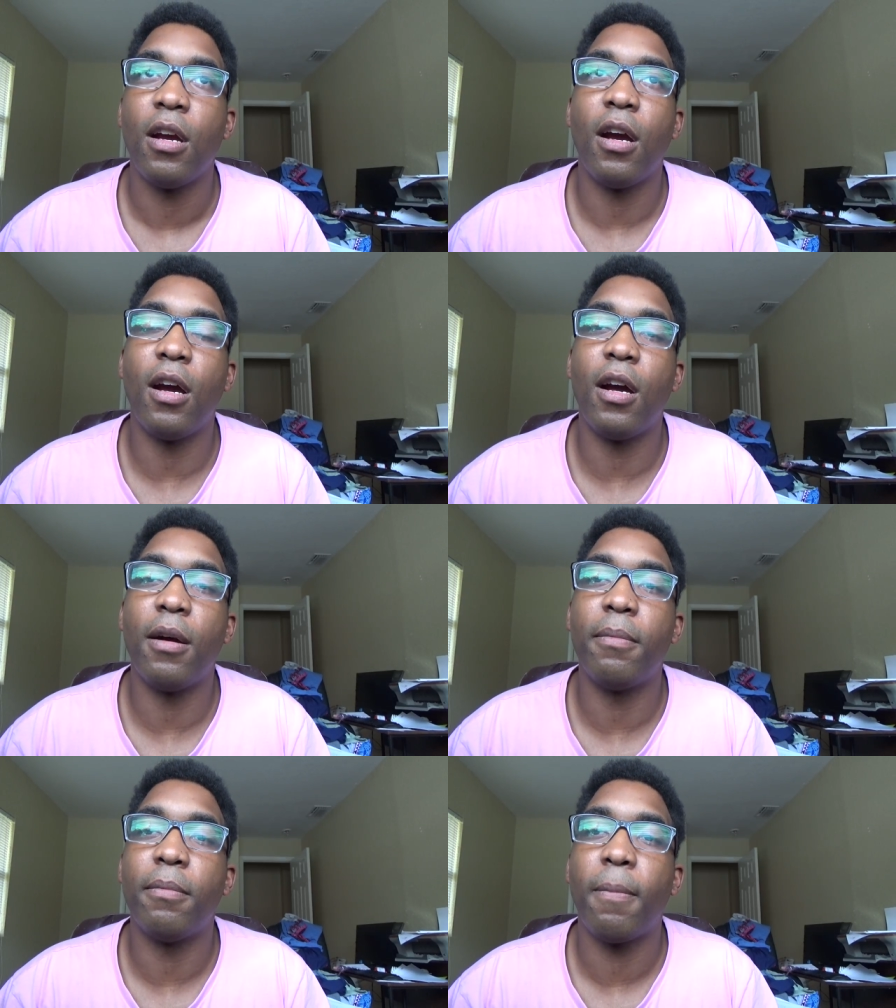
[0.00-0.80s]

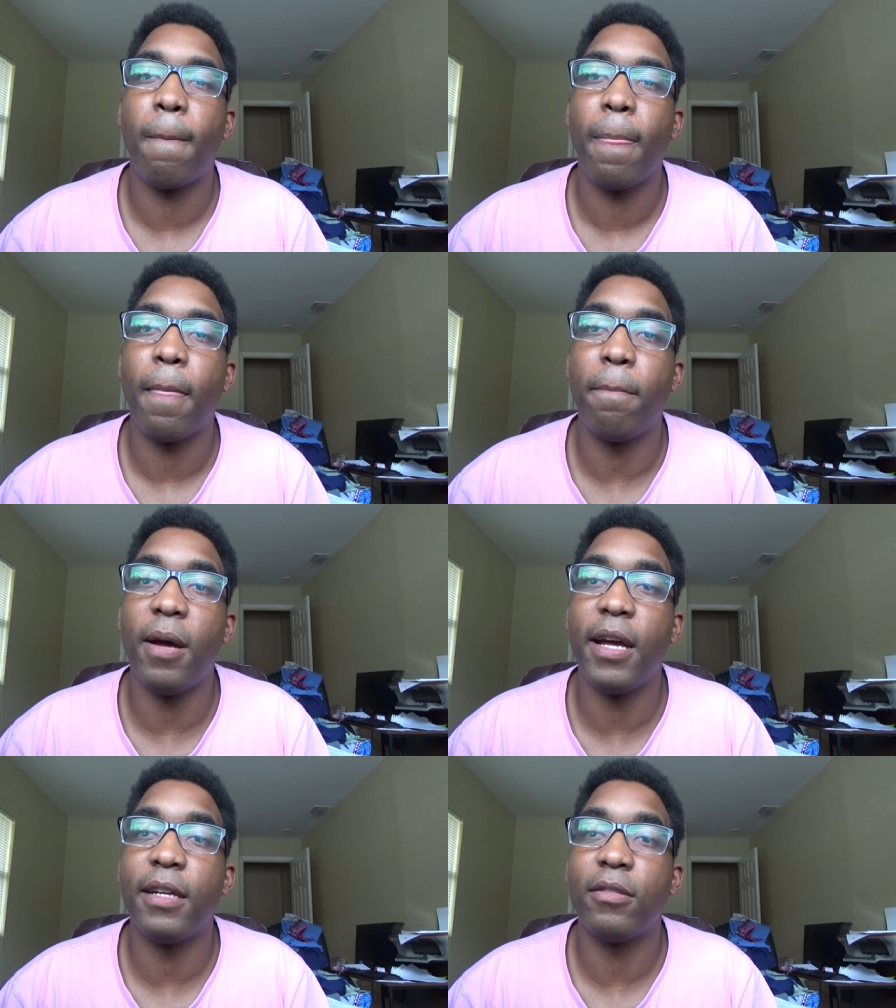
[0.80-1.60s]
Um,
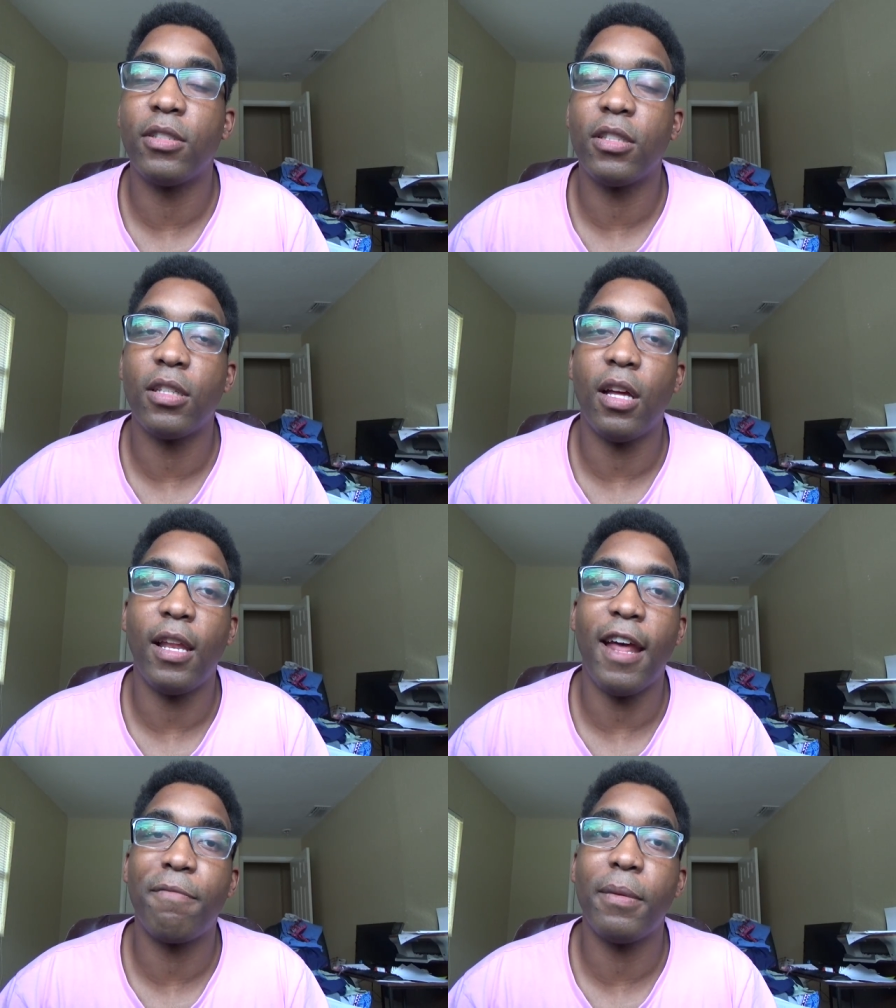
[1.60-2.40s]
but a
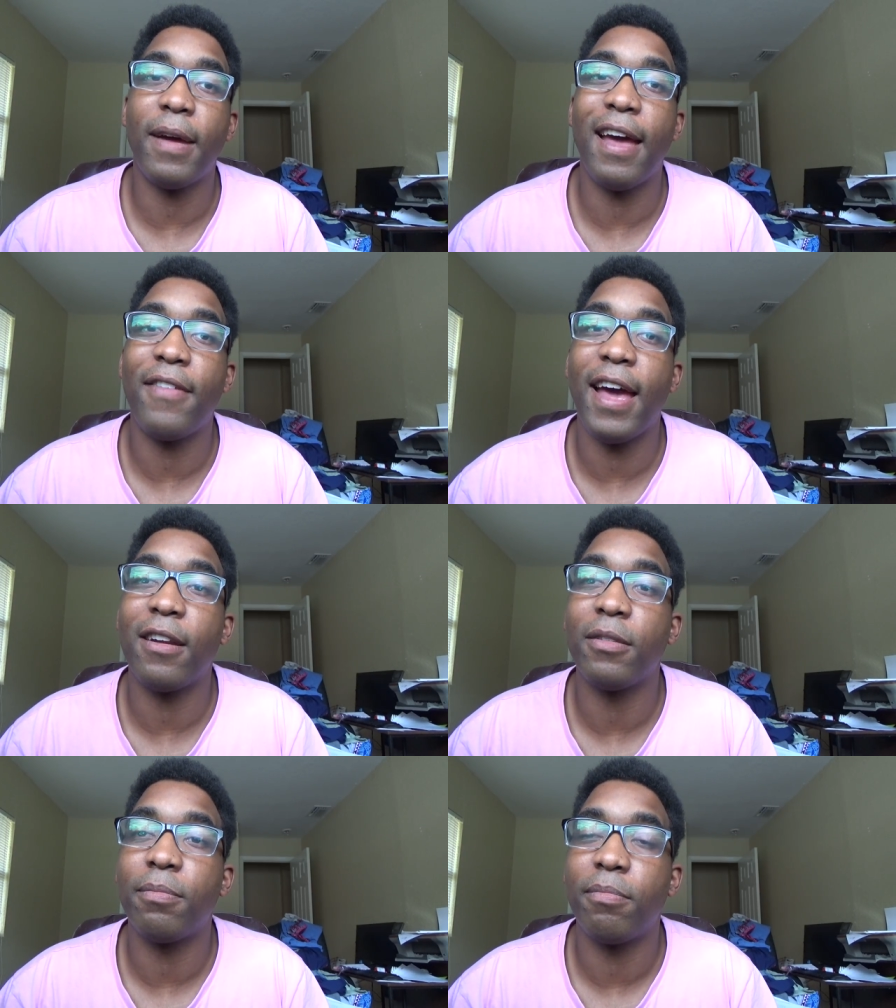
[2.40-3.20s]
lot of people have had
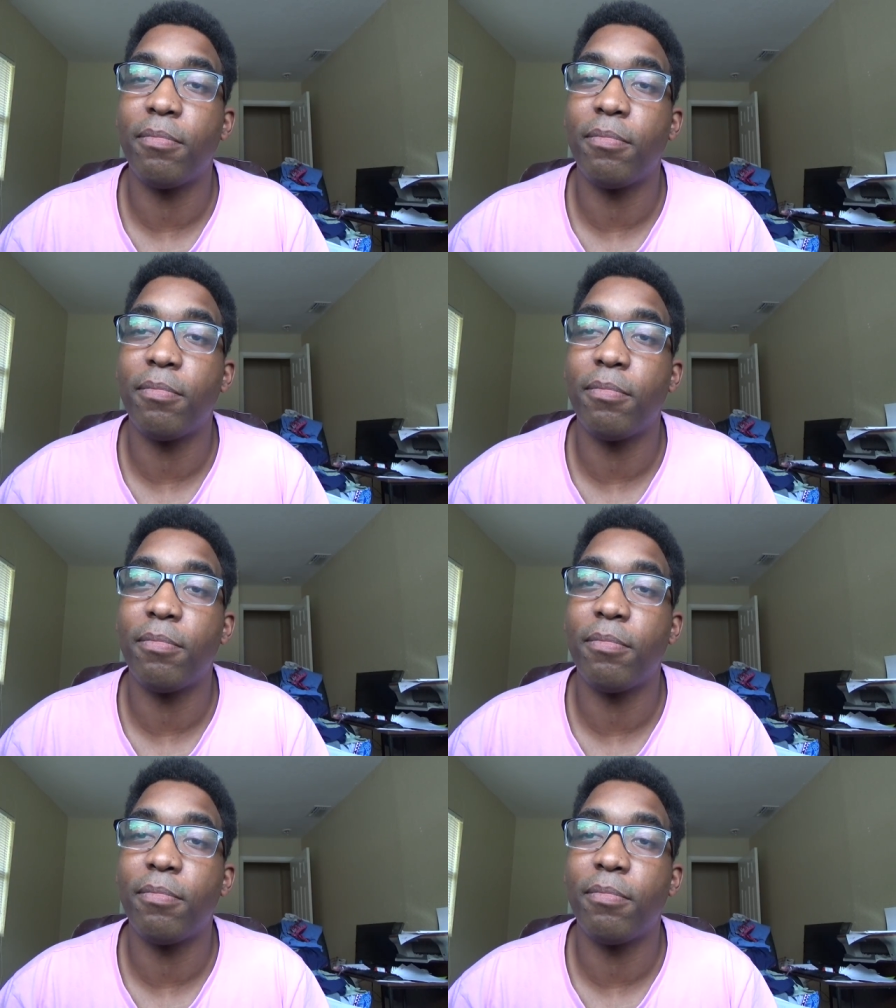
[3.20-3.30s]
a,